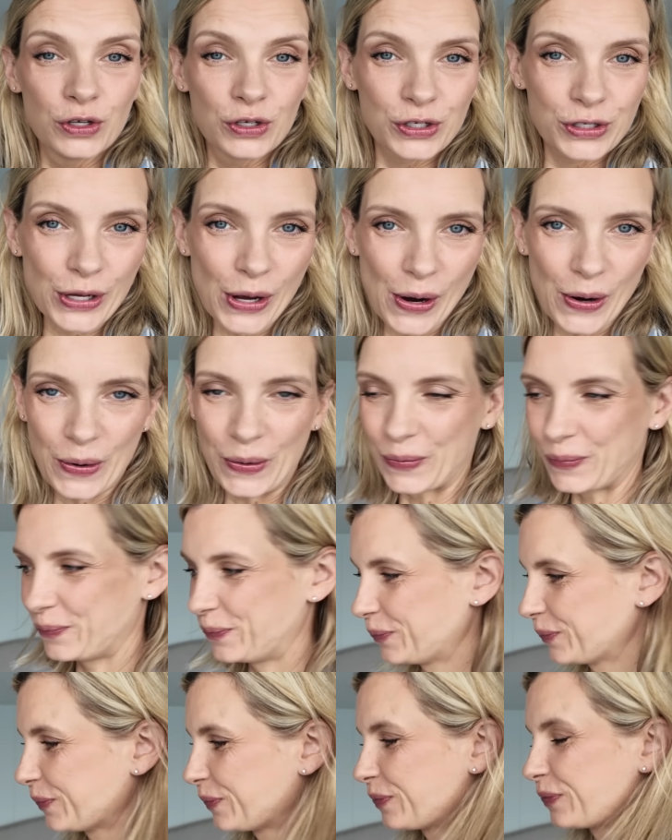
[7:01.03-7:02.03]
So,
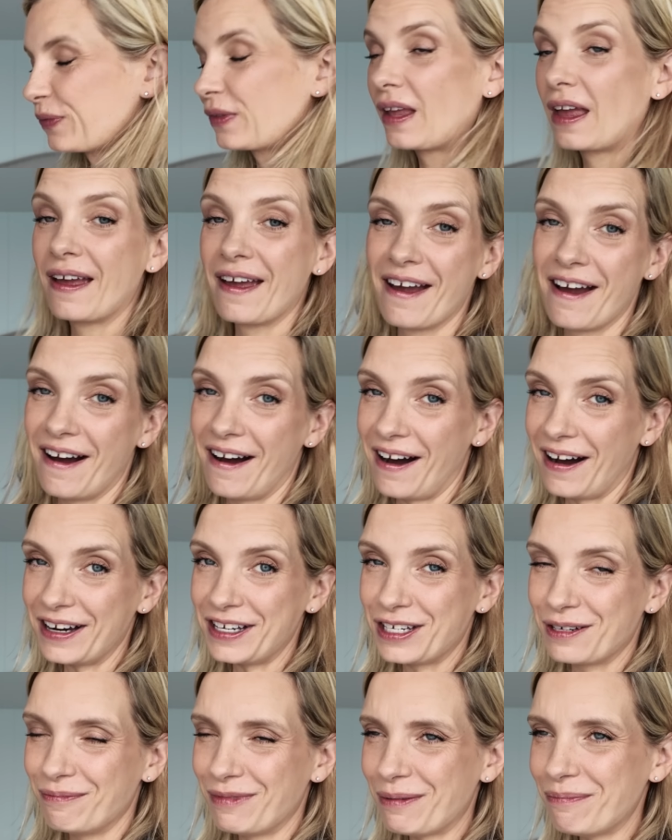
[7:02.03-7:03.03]

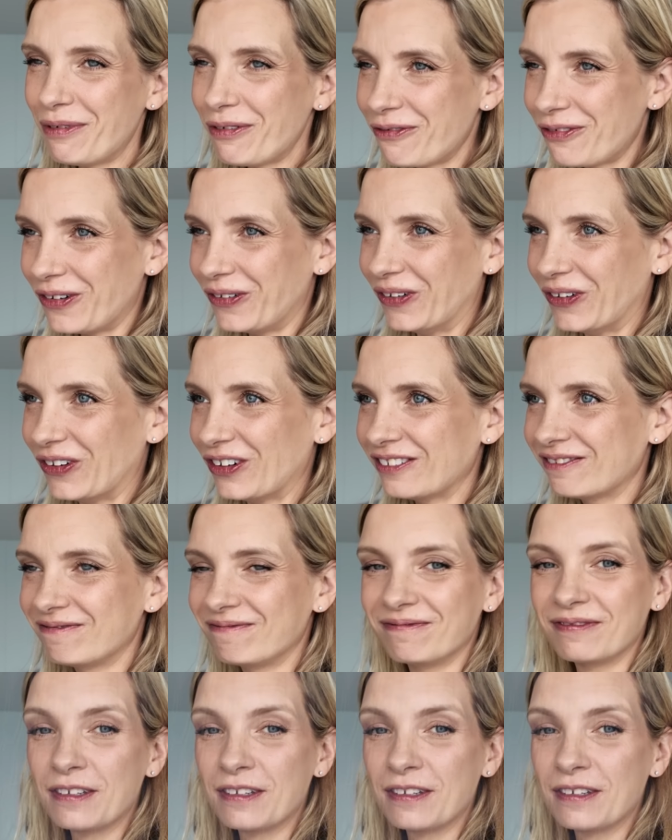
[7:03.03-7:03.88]
item number four